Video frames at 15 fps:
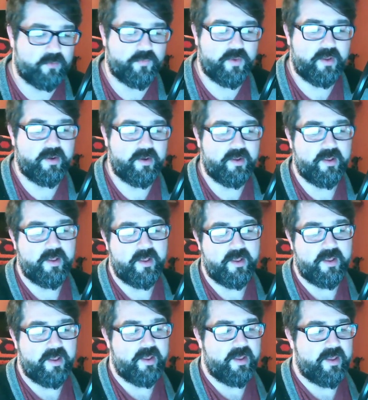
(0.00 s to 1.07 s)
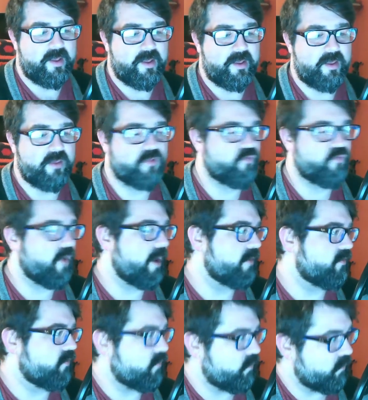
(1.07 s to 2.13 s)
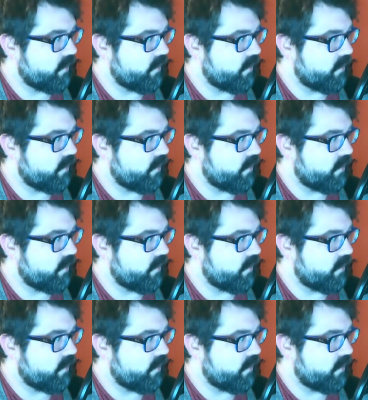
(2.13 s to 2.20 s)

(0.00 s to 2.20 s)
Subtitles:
But he's trying to